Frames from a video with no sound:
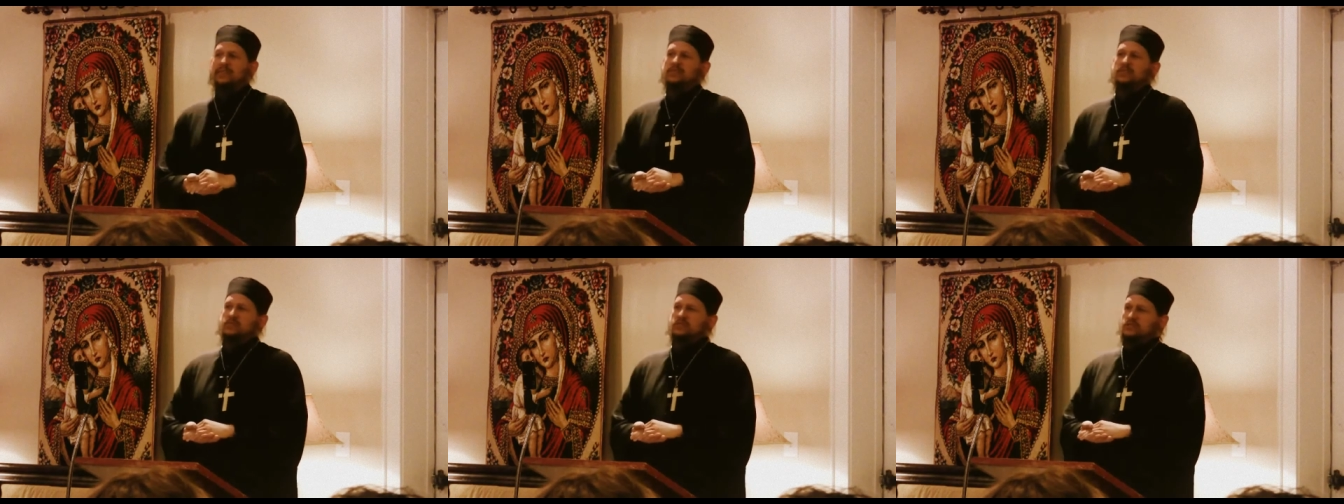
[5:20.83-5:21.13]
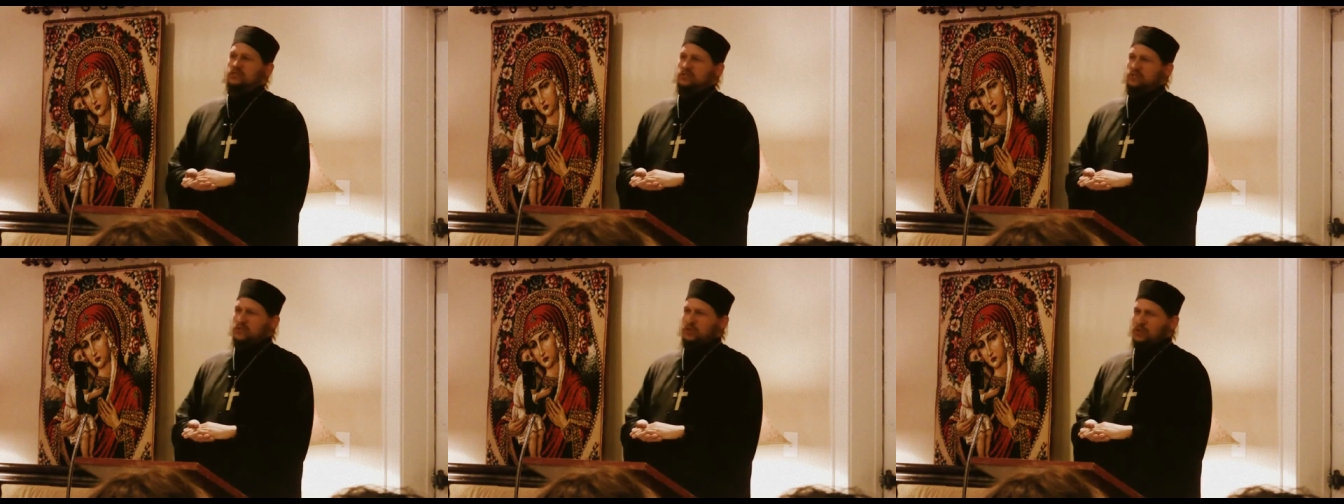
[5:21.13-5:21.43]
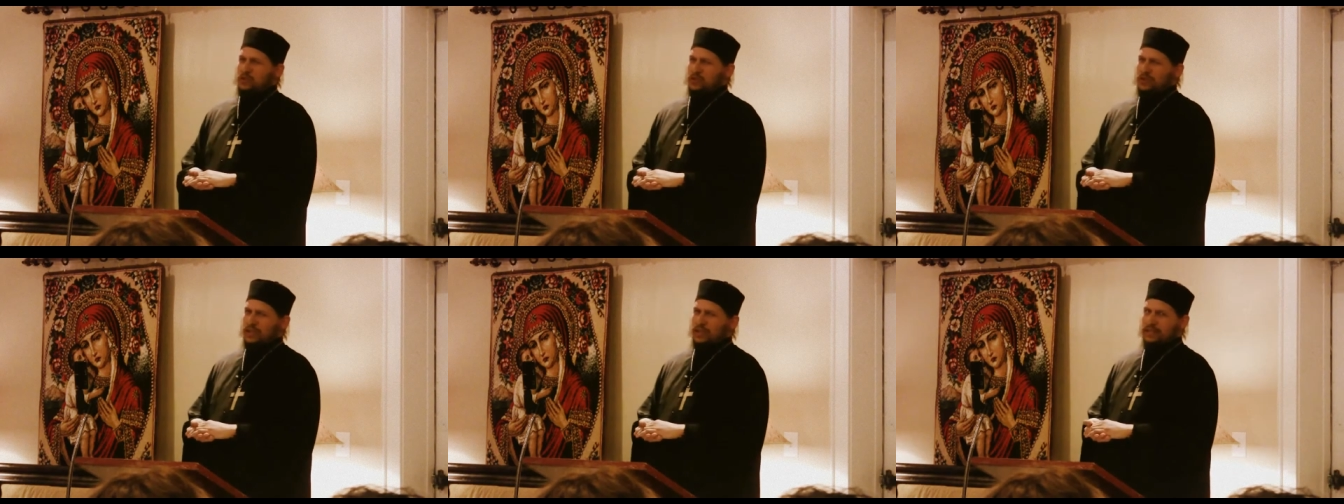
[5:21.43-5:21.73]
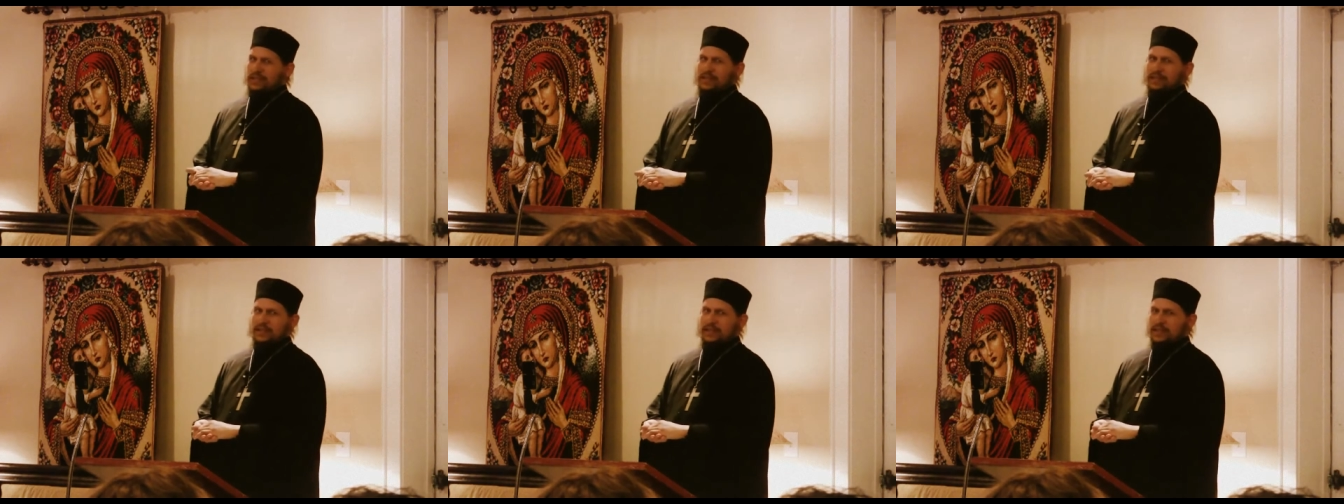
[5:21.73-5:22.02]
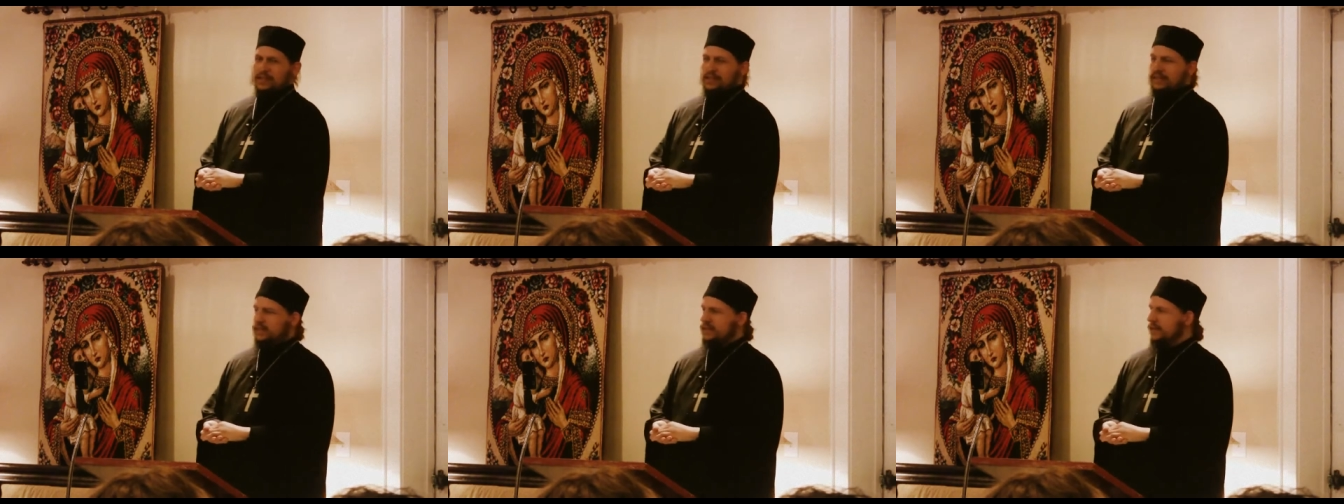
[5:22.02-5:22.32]
Those circulate
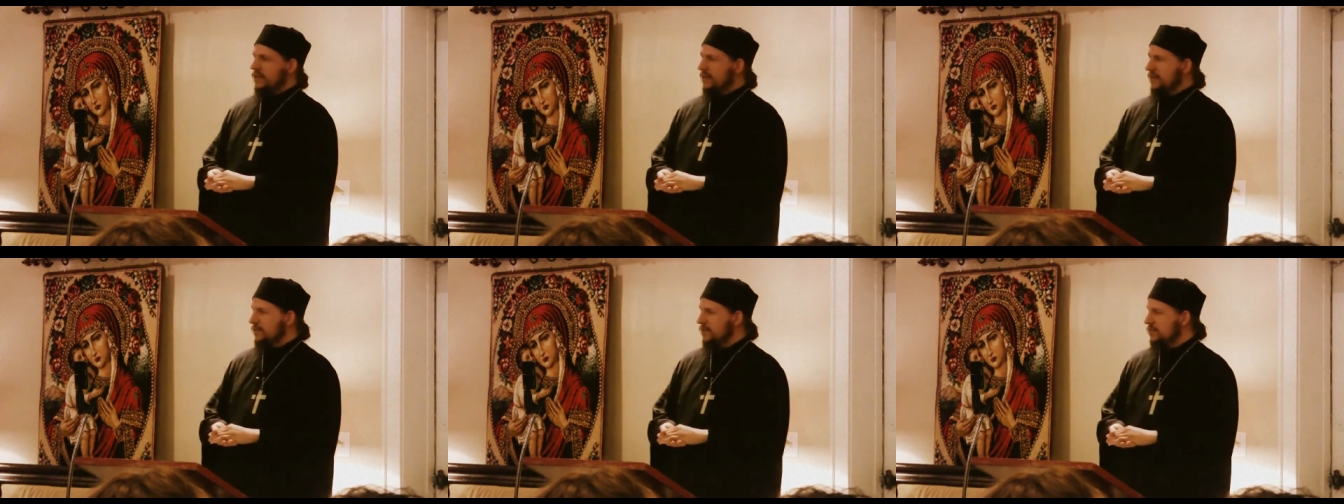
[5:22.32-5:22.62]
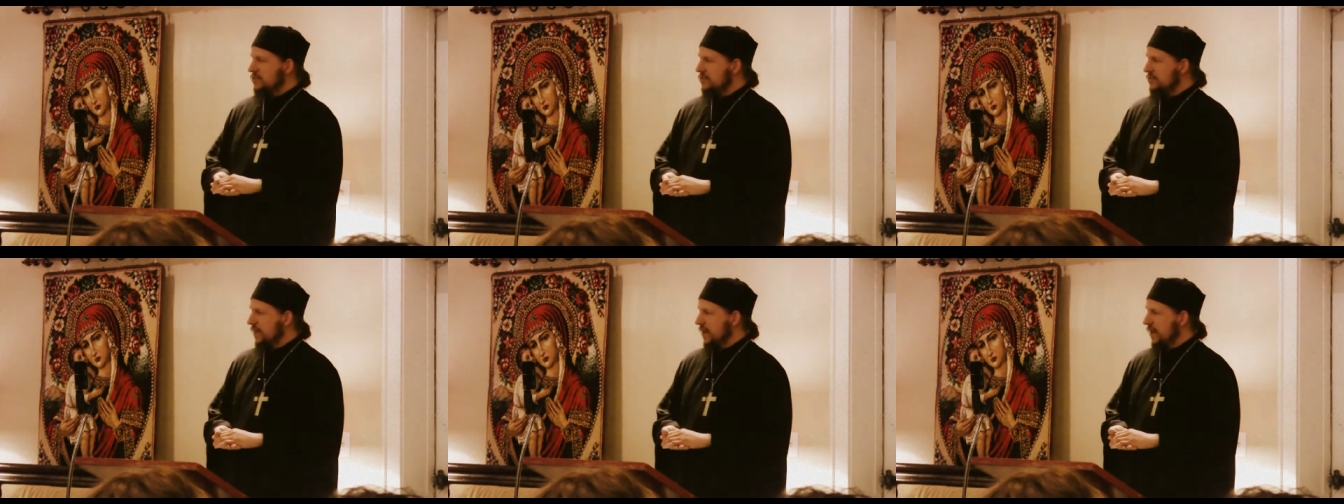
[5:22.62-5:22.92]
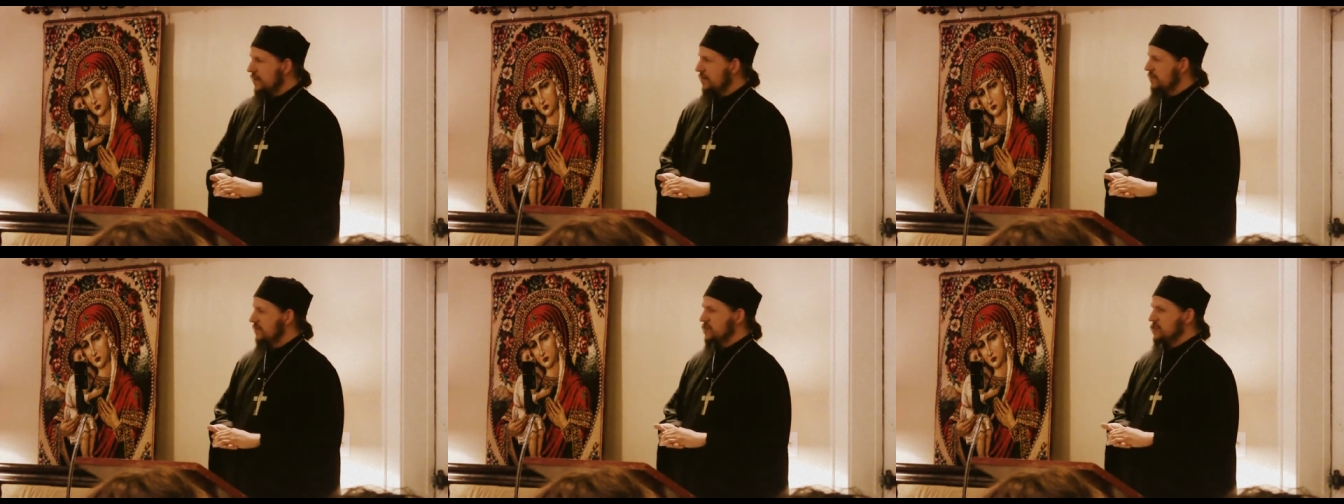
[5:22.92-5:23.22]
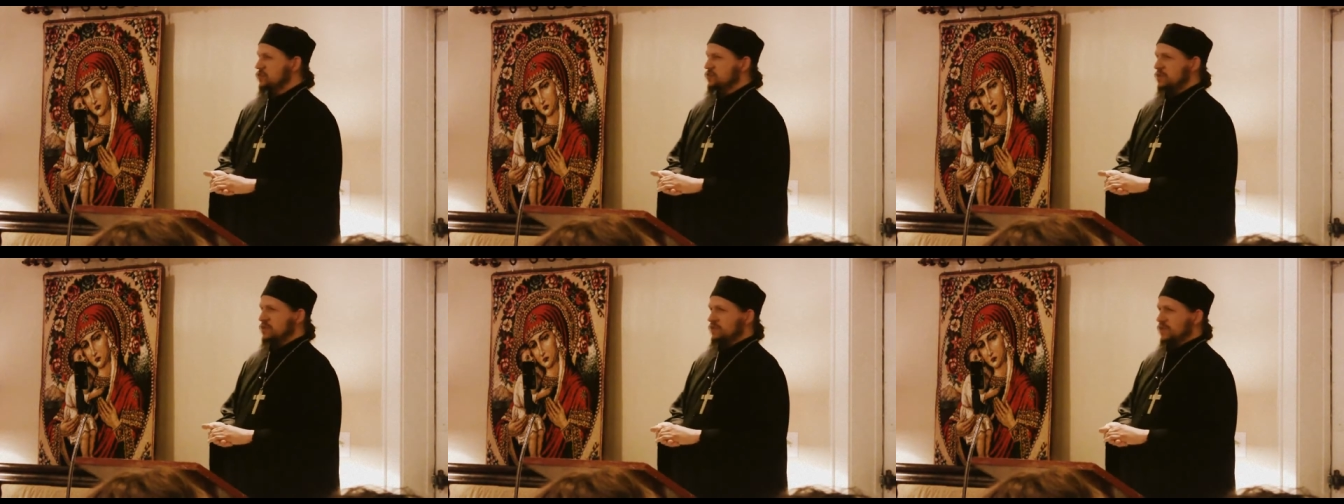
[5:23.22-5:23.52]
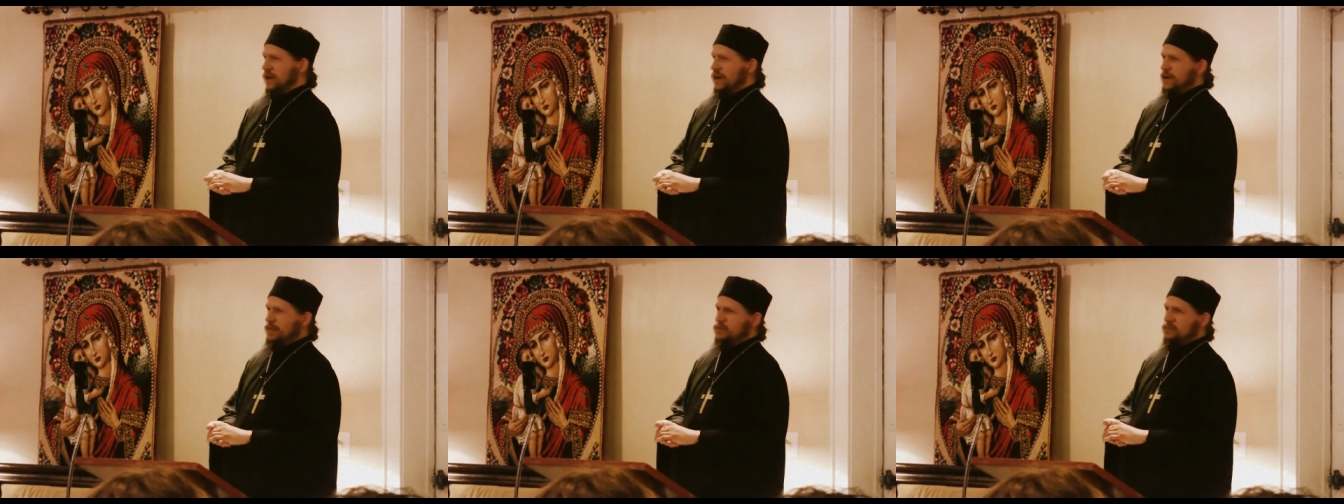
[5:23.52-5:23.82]
in English now, at least three
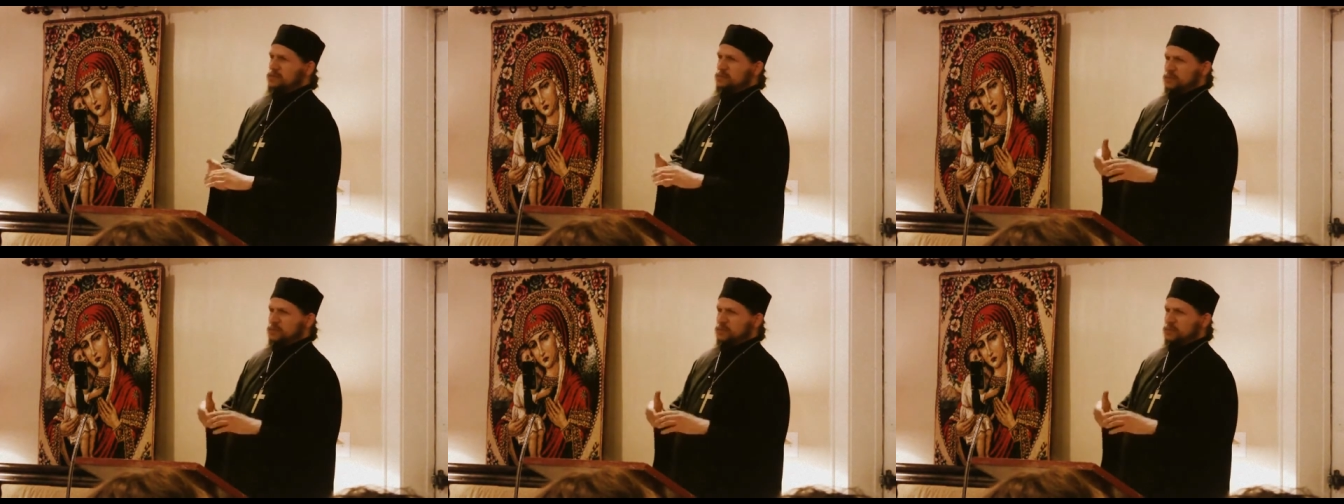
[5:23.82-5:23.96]
volumes.